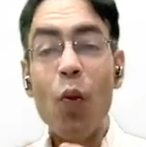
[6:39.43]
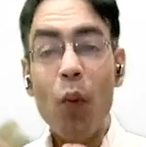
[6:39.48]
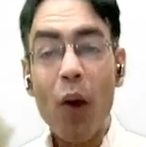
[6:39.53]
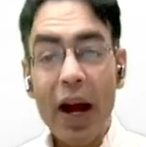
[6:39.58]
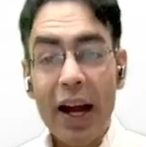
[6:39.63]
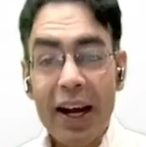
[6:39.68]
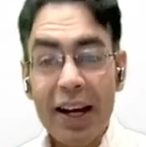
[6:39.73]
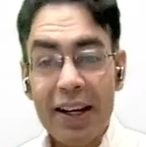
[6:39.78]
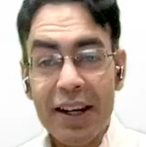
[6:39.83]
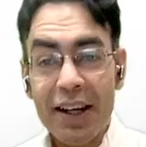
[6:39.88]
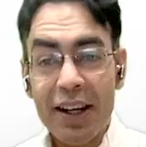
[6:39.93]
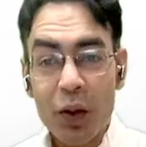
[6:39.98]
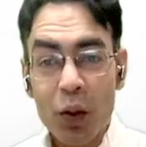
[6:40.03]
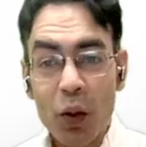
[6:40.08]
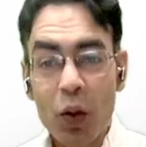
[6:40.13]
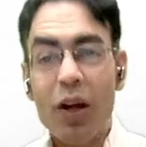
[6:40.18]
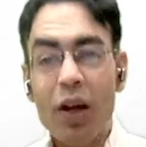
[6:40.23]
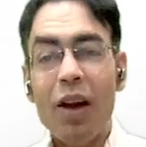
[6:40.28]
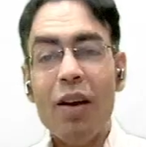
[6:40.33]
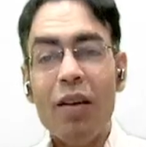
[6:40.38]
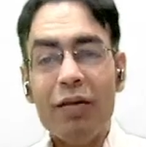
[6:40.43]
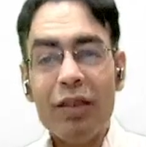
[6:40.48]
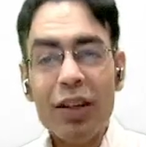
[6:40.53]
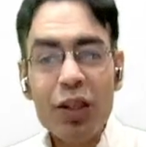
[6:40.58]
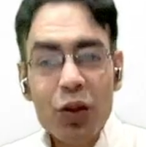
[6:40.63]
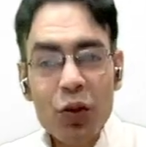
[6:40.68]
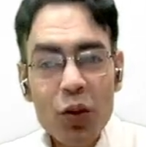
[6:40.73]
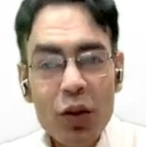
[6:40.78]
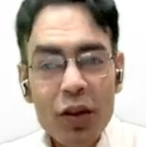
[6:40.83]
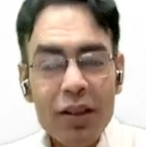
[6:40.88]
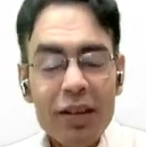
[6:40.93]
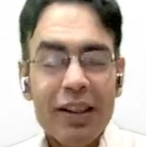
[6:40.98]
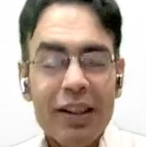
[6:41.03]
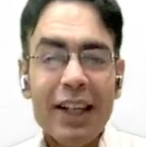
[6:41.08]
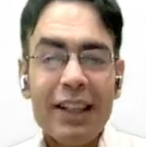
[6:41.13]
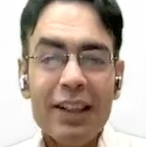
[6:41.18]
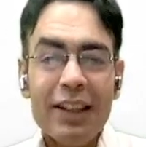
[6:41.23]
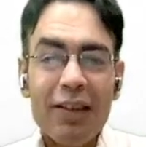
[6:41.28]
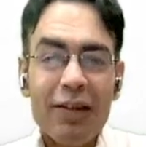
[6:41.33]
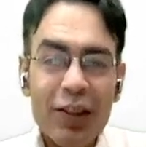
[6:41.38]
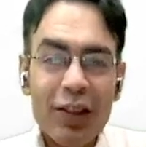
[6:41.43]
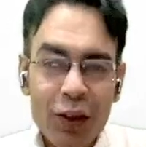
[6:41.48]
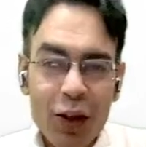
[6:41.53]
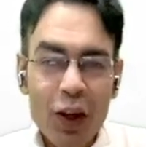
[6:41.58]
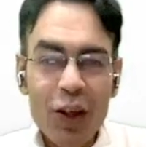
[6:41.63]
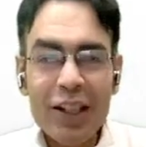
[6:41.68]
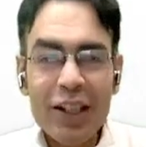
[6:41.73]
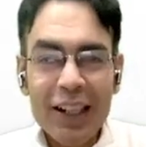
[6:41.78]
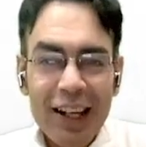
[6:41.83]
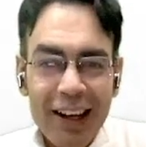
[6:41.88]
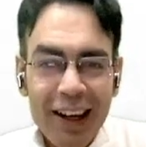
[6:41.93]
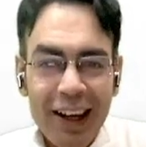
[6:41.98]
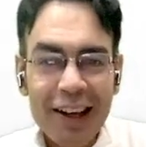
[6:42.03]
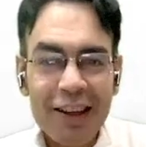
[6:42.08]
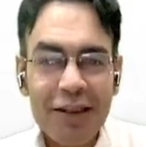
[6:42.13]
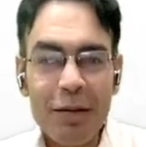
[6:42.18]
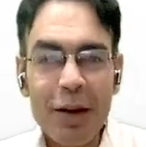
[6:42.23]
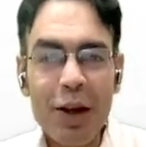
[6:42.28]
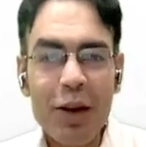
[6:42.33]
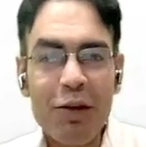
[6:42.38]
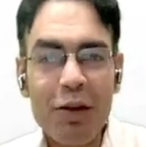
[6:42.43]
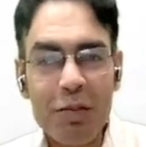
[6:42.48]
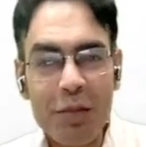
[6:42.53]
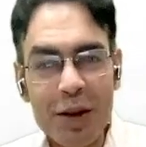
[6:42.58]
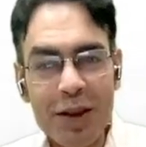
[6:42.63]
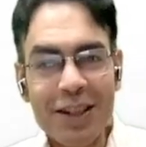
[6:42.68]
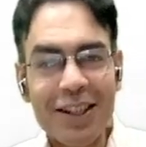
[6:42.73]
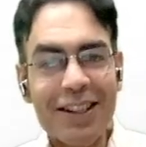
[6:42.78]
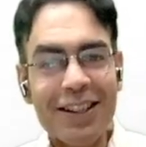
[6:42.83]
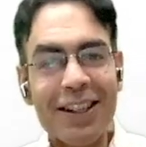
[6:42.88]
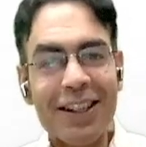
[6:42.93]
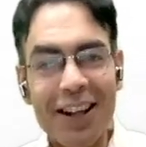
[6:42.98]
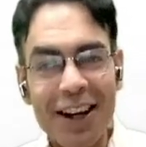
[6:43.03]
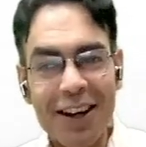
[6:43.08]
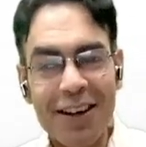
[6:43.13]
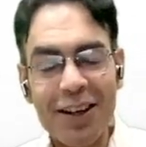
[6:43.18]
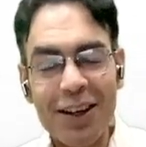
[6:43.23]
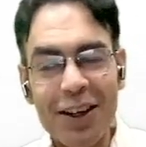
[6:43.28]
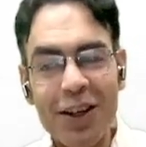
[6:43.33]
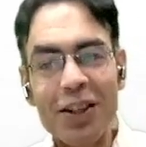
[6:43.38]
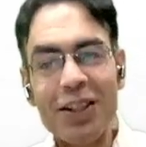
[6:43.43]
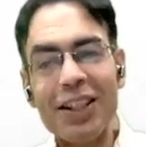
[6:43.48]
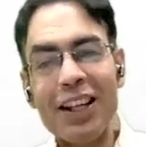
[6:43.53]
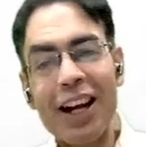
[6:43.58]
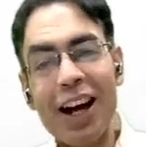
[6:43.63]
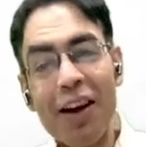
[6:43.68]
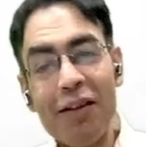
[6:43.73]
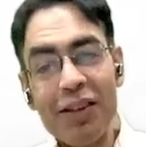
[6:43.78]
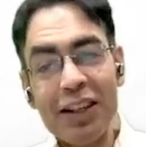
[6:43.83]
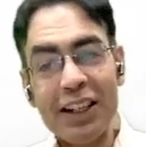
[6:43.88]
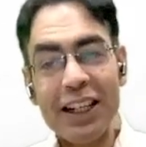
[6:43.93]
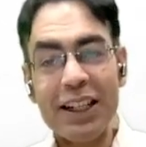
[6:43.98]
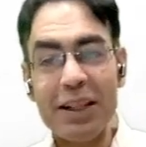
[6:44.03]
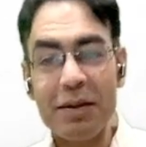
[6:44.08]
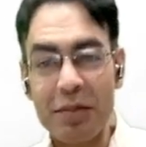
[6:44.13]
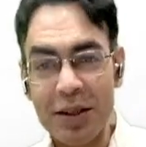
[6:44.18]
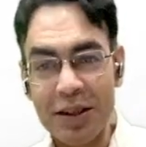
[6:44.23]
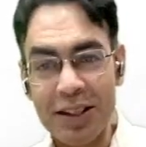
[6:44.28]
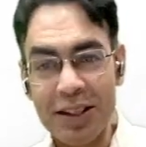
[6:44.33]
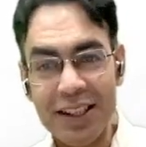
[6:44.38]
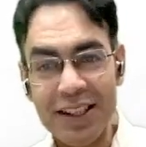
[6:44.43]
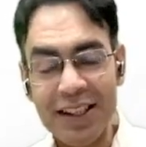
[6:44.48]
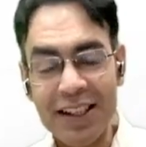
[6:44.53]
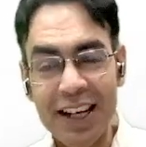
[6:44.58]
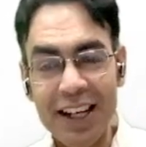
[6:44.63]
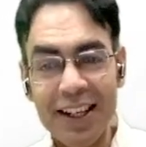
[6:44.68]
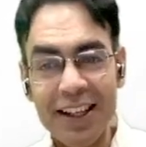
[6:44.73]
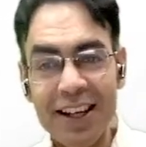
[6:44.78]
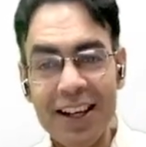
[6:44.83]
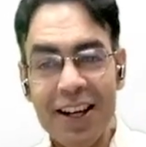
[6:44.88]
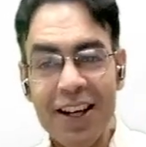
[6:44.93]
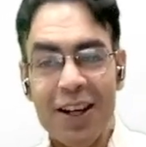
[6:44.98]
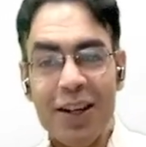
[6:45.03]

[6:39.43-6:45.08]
Why 100-year-old? We took that the physiological lifespan of a person till 100 years, and after that, the person is dying.